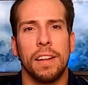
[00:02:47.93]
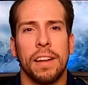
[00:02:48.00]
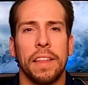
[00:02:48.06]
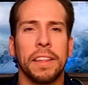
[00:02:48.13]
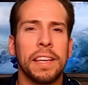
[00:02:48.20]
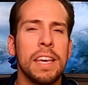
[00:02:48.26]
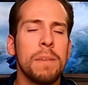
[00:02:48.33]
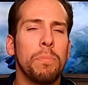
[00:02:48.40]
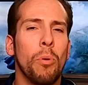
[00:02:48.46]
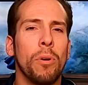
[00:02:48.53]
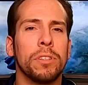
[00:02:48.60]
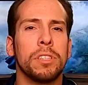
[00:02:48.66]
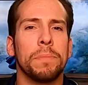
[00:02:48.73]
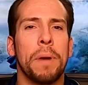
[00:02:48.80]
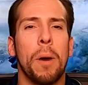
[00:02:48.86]
Now, the key
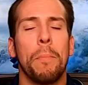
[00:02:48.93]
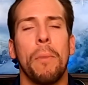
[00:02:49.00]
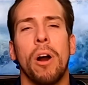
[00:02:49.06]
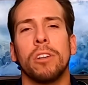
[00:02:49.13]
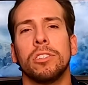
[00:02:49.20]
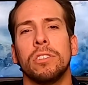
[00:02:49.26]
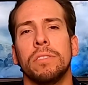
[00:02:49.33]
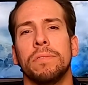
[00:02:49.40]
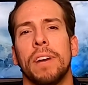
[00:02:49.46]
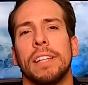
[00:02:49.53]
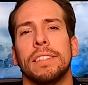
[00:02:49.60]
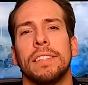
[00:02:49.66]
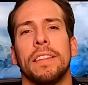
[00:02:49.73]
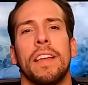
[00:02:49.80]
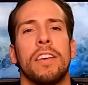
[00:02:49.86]
points about margin
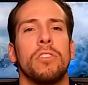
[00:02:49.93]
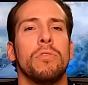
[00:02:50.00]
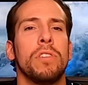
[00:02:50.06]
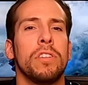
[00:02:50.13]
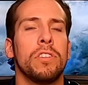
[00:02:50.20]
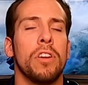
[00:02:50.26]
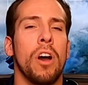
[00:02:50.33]
investing that you need